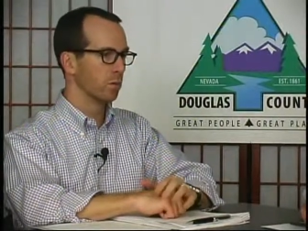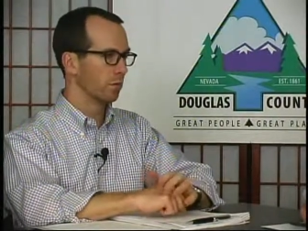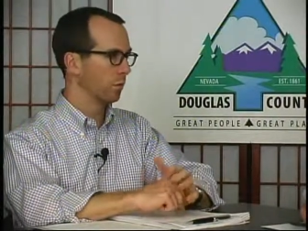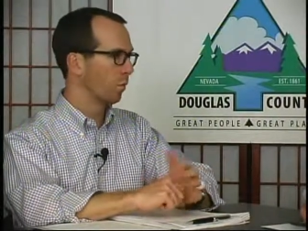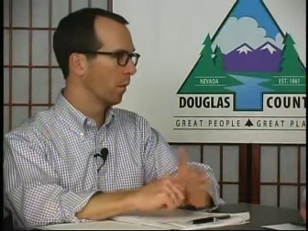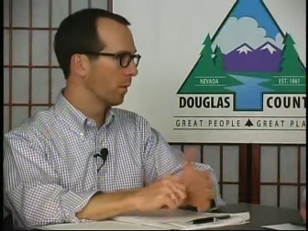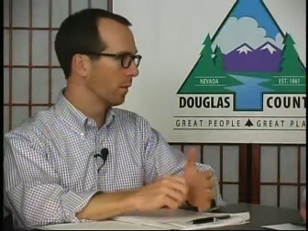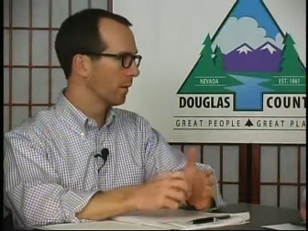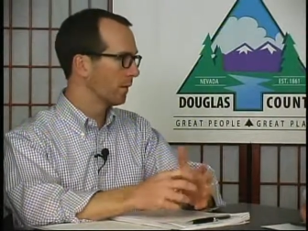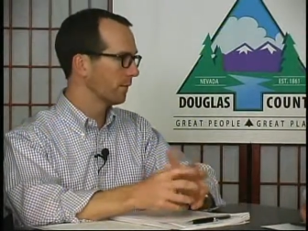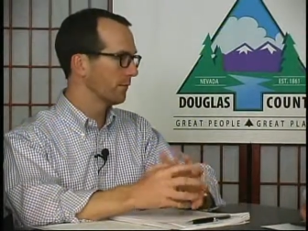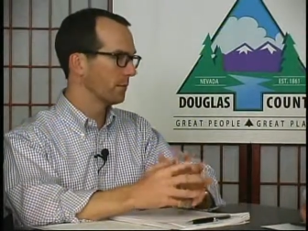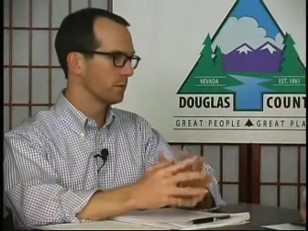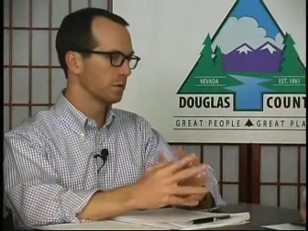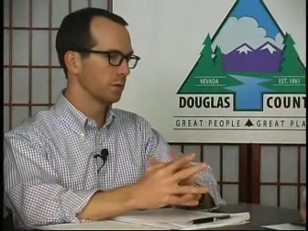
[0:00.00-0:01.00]
with Walmart
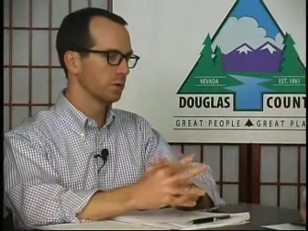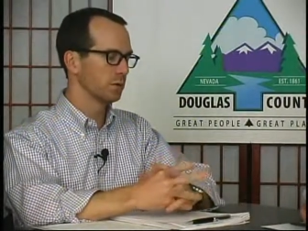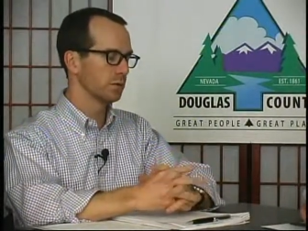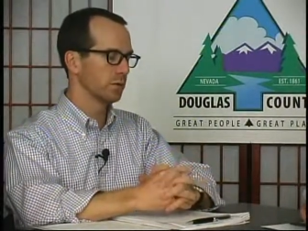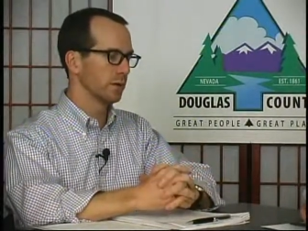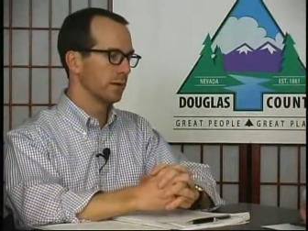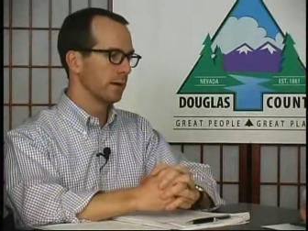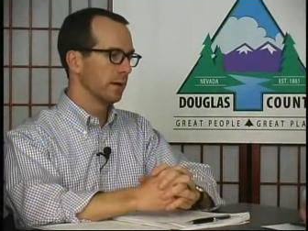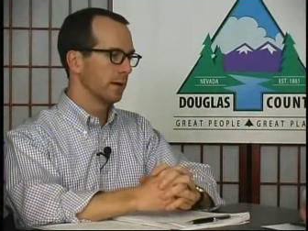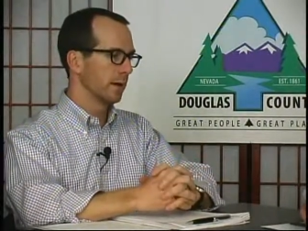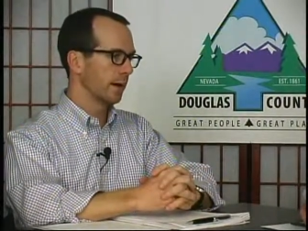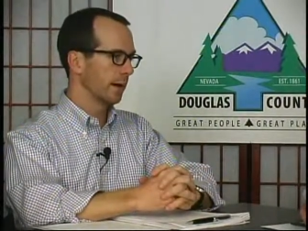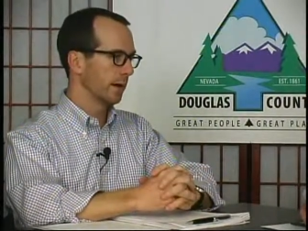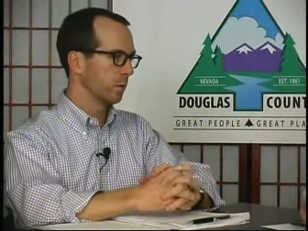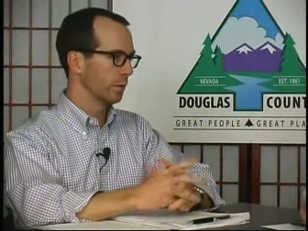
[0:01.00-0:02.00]
officials,
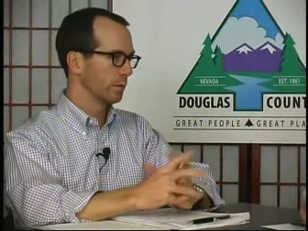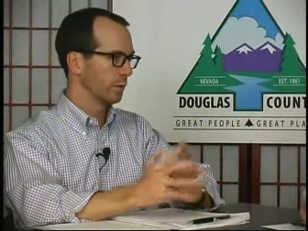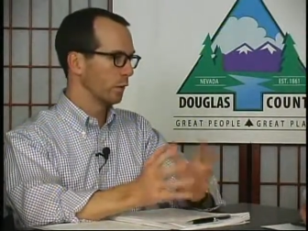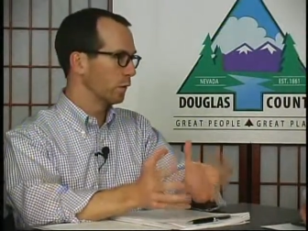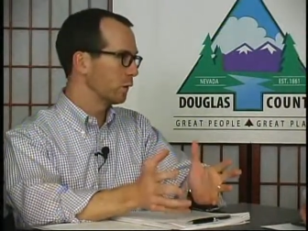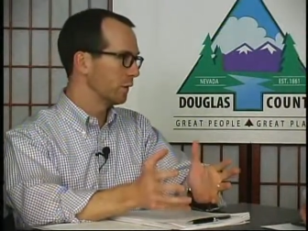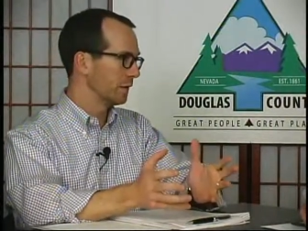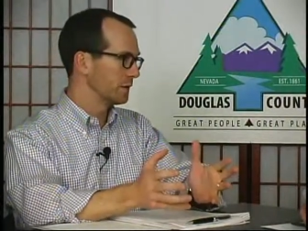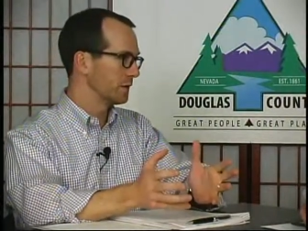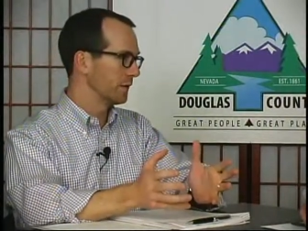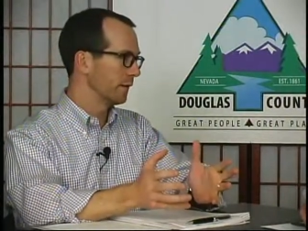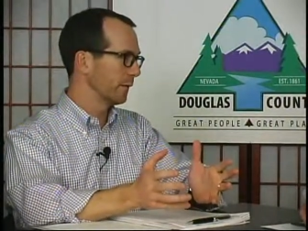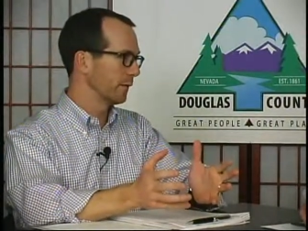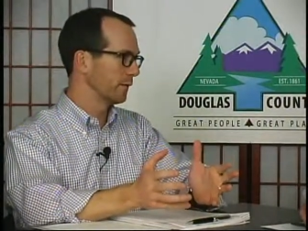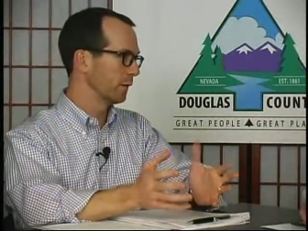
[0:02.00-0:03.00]
uh, with local
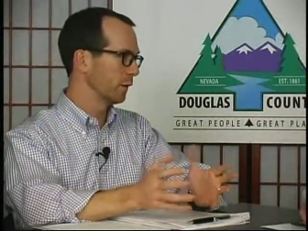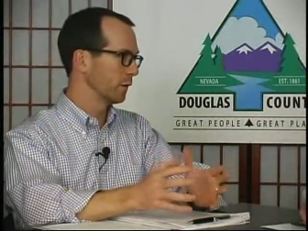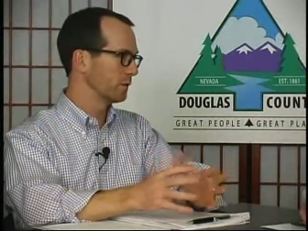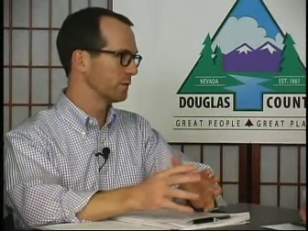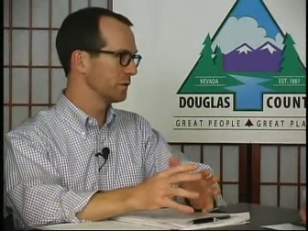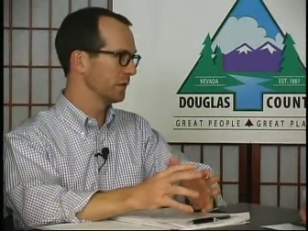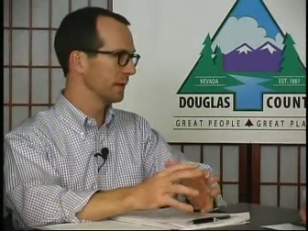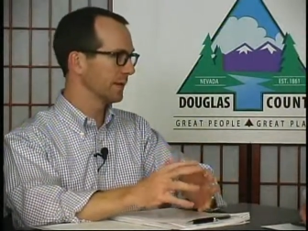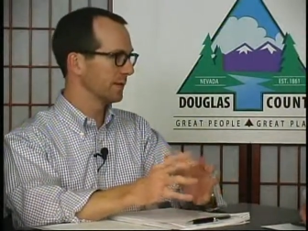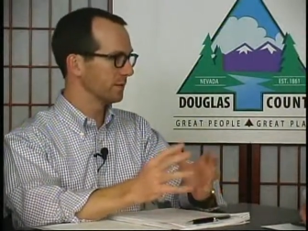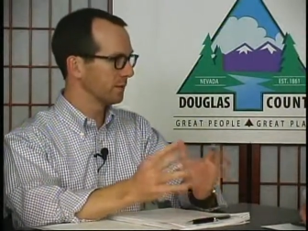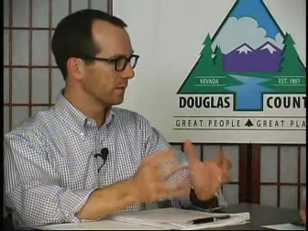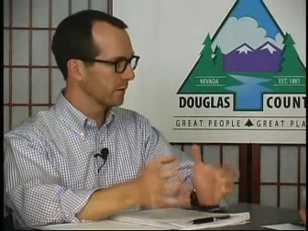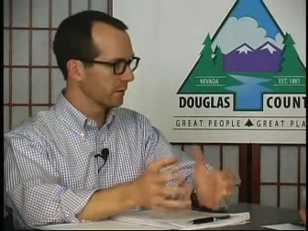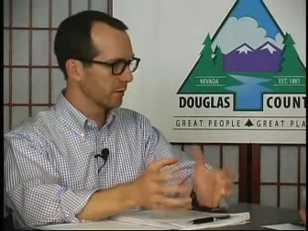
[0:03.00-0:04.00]
engineering firms to
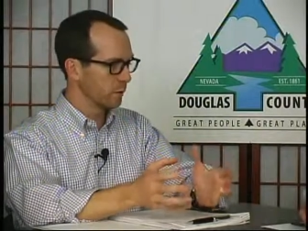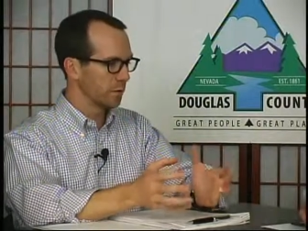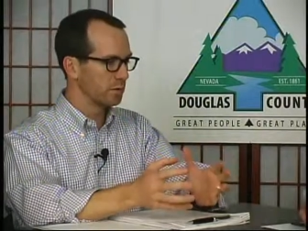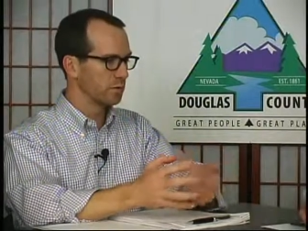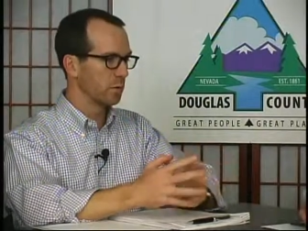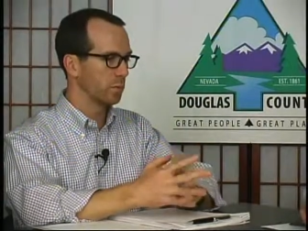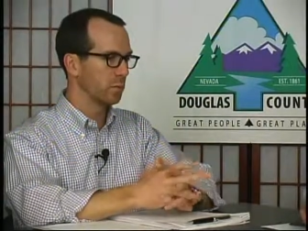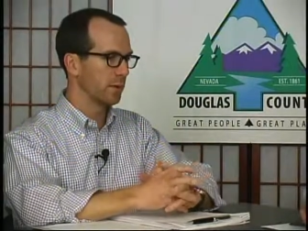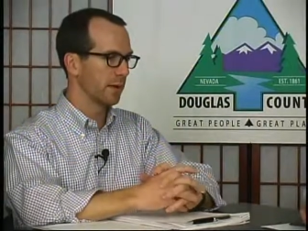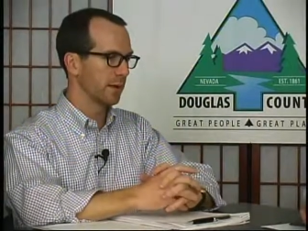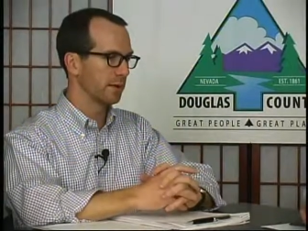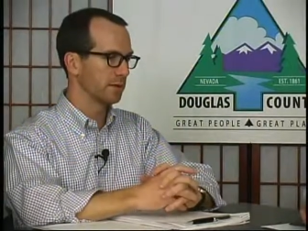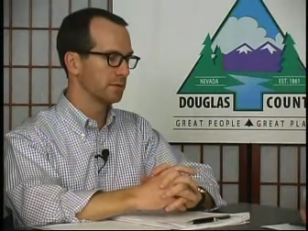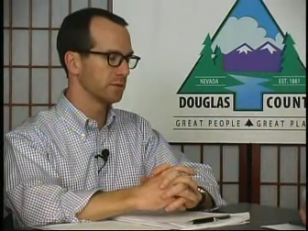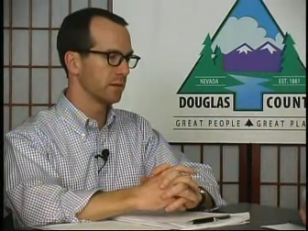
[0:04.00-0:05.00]
get uh, reasonable
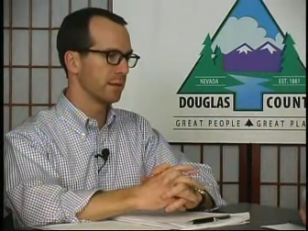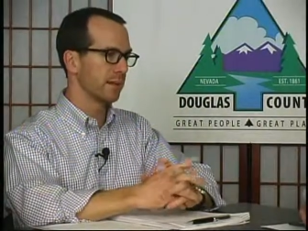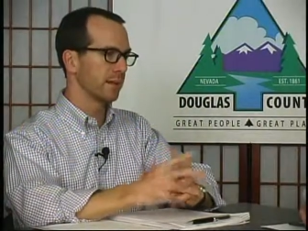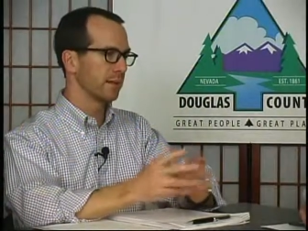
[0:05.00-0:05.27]
plans.